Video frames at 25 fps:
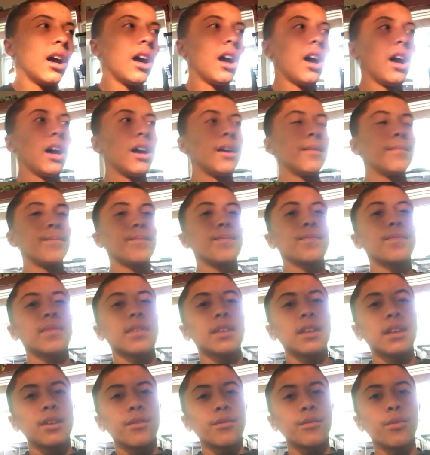Um,
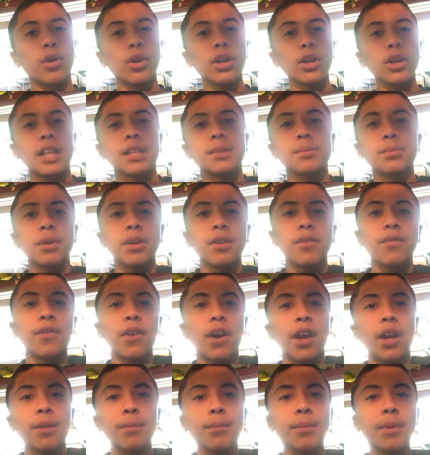Fortnite's pretty
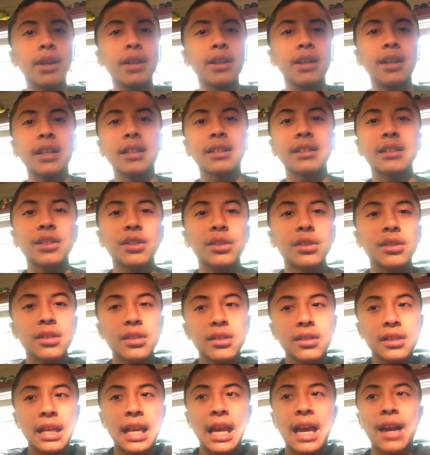fun, but it's
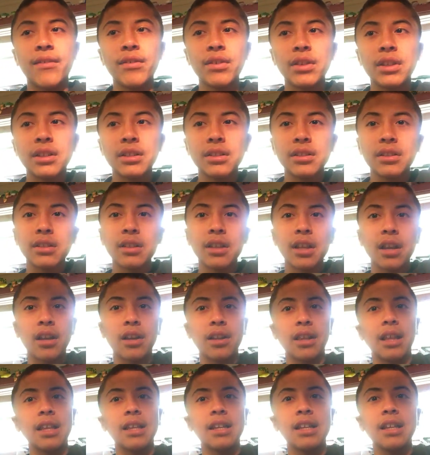just, they haven't,
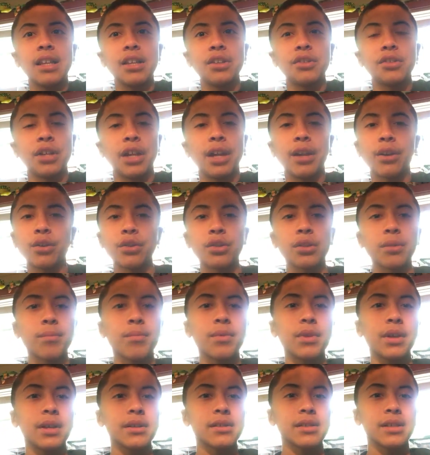they need to change some
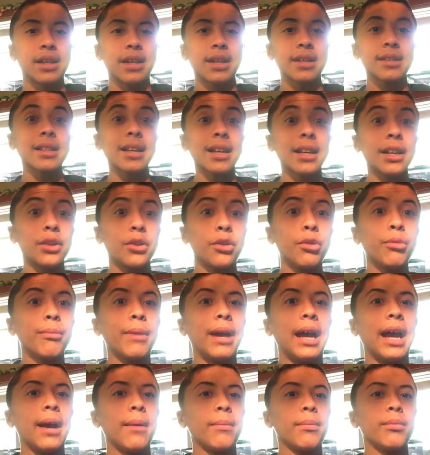things, I guess. Like a new
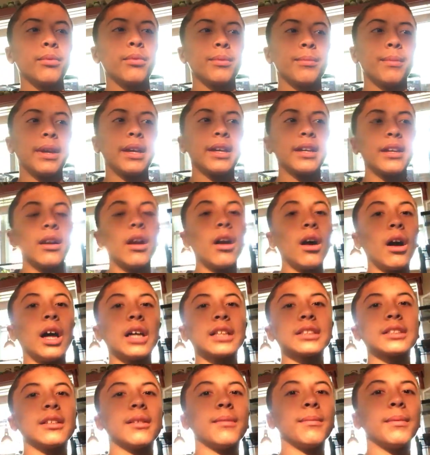map would make it
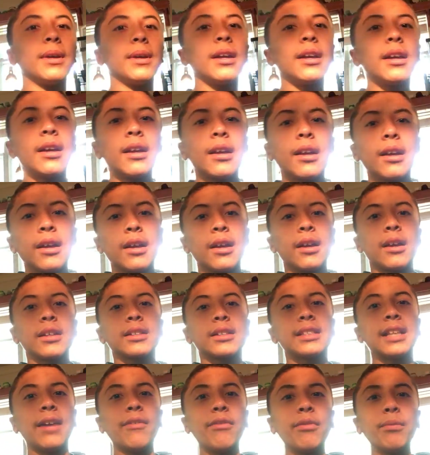awesome.
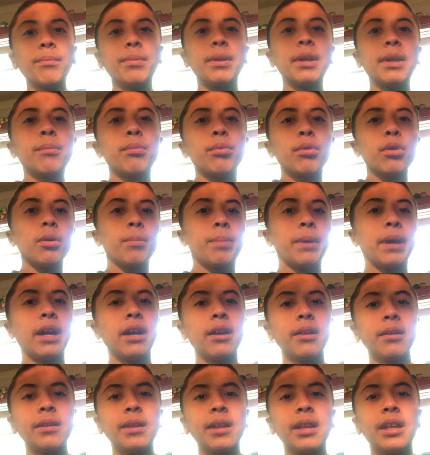Seven people,
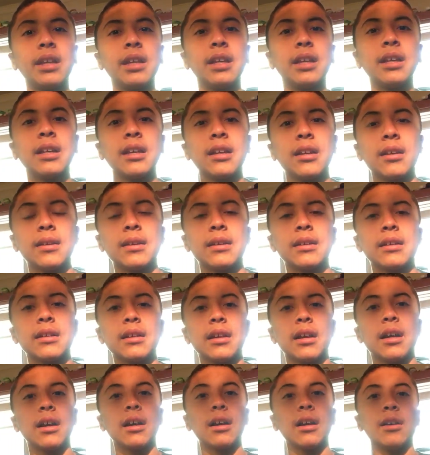apparently.
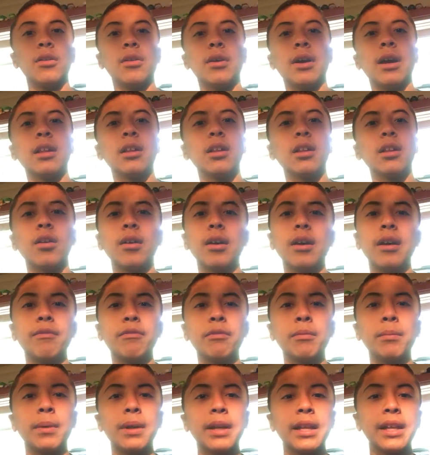Uh, hello,
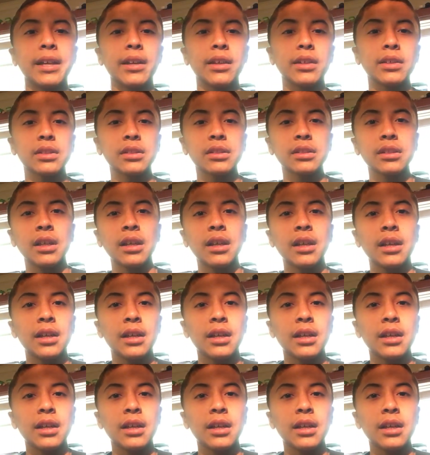everybody else.